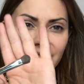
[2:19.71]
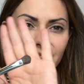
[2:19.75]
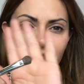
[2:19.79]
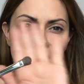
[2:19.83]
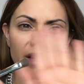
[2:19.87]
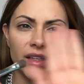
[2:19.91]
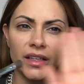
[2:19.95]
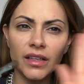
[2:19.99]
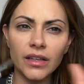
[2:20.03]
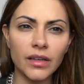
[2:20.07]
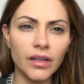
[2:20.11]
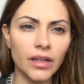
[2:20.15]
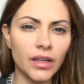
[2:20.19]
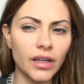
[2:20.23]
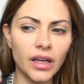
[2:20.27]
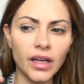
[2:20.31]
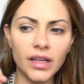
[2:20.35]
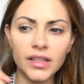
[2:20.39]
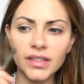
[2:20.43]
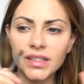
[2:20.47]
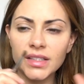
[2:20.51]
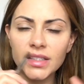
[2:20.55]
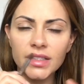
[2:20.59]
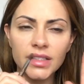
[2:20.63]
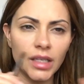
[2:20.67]
is like a
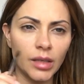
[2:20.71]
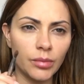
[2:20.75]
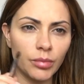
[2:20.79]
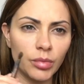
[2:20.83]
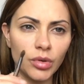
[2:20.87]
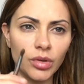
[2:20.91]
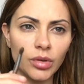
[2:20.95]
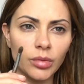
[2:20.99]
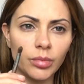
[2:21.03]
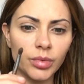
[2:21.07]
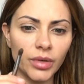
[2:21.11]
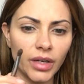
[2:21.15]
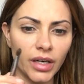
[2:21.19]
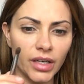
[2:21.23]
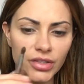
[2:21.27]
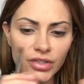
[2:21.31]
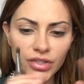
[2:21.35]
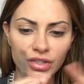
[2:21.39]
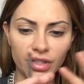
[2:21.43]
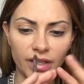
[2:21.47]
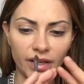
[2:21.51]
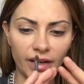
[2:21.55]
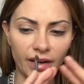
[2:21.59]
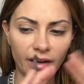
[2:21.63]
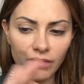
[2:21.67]
staple brush
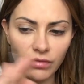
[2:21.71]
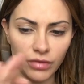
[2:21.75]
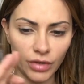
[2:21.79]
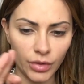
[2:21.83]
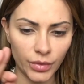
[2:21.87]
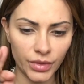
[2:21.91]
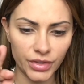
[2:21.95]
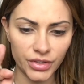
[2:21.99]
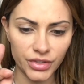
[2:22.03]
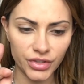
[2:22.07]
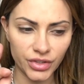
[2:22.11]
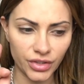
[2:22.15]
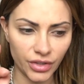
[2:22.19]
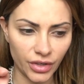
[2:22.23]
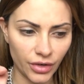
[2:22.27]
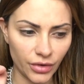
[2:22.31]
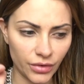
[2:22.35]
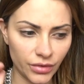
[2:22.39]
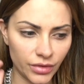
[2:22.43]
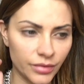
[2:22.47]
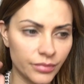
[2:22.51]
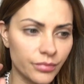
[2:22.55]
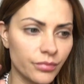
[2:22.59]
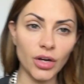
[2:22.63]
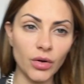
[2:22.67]
that everyone should
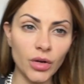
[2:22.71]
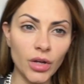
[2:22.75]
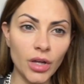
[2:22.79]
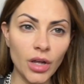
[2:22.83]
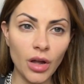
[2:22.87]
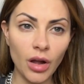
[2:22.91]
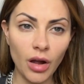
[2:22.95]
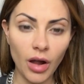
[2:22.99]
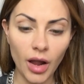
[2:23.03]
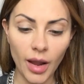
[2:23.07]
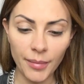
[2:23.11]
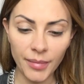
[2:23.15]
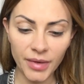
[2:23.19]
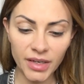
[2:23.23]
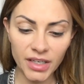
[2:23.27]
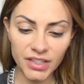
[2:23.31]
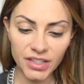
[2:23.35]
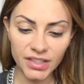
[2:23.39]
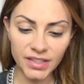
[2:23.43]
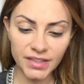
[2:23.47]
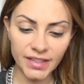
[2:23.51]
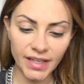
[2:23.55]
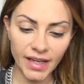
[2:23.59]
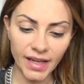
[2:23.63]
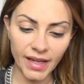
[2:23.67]
own. I'm gonna
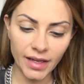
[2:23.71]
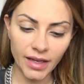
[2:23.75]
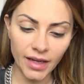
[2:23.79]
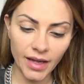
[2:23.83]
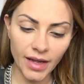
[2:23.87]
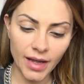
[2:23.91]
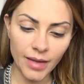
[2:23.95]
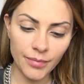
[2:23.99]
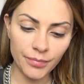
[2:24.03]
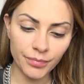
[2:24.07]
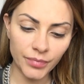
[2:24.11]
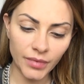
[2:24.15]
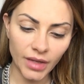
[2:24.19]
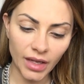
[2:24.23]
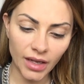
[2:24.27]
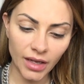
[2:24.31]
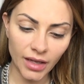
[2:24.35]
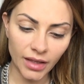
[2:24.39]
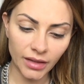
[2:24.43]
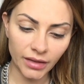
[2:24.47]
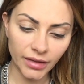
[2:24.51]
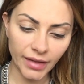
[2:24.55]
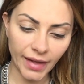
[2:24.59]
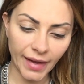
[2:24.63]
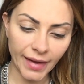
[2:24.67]
just take
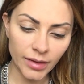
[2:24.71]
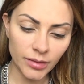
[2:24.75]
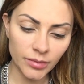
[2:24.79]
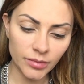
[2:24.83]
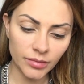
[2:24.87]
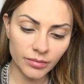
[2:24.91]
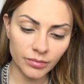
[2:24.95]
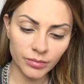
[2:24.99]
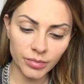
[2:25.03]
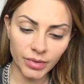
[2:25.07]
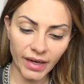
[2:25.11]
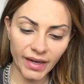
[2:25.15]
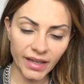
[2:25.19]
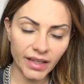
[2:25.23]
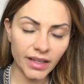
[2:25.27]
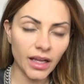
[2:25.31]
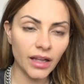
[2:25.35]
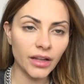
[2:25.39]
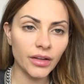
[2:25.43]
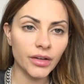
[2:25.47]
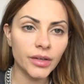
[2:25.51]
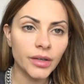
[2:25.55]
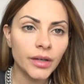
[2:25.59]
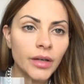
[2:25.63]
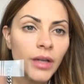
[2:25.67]
a light, bright
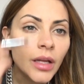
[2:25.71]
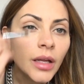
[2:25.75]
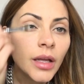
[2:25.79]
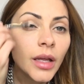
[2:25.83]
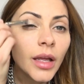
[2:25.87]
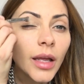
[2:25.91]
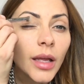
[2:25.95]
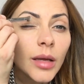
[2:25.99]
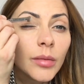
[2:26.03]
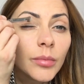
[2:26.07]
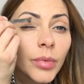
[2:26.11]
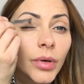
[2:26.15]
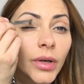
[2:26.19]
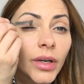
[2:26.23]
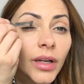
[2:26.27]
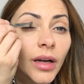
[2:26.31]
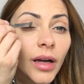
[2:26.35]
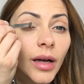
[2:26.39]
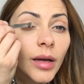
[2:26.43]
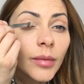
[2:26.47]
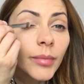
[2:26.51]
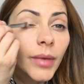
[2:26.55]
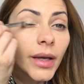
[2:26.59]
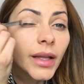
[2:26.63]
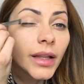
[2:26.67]
color and put it
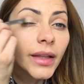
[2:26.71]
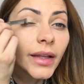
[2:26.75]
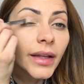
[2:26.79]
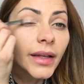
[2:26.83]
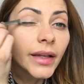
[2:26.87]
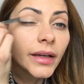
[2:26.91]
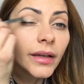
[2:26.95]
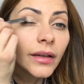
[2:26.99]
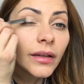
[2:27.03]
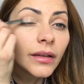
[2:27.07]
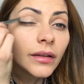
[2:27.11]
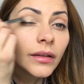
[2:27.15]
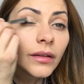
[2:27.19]
on my lid